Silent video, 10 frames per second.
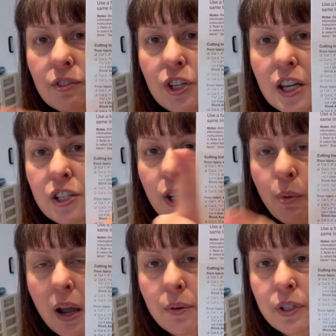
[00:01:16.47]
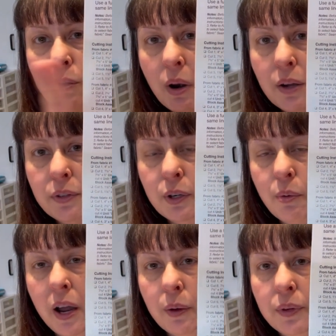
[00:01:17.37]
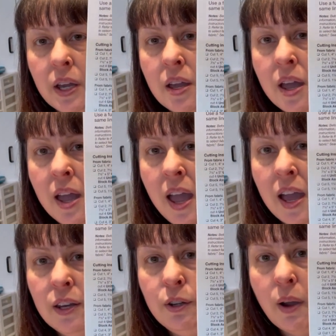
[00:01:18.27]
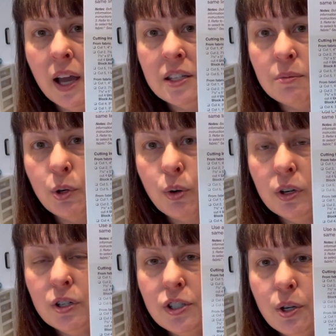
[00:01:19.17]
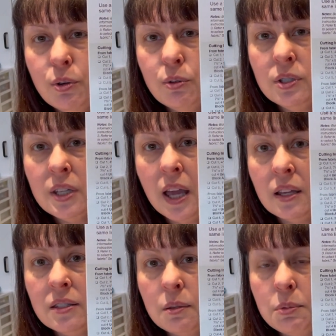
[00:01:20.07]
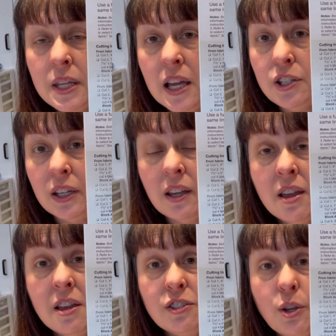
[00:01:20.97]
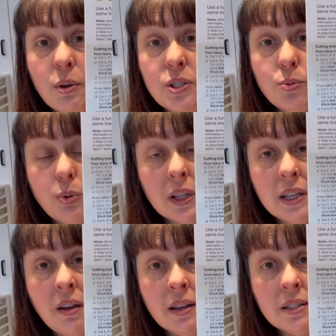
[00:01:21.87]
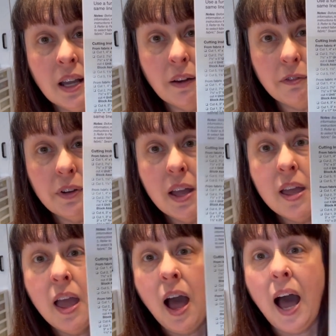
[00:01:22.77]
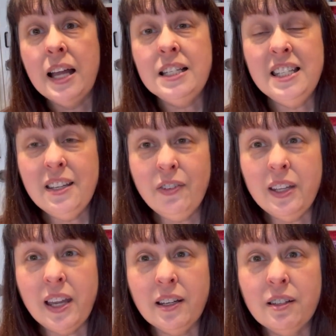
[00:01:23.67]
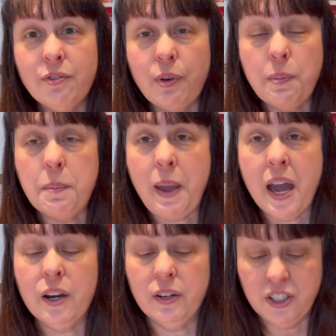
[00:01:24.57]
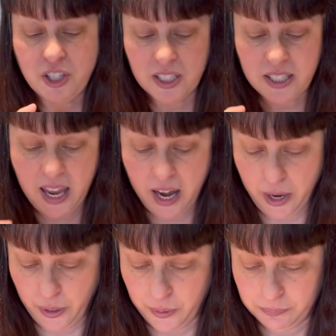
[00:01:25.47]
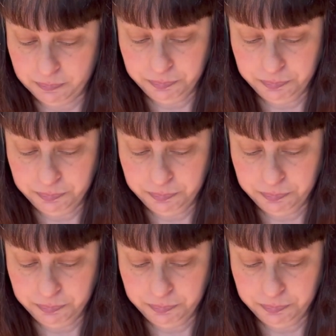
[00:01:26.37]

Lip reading: change it around and around and around, and you add some cornerstones and some sashing. So it's really not tough. I deviated from the pattern just a hair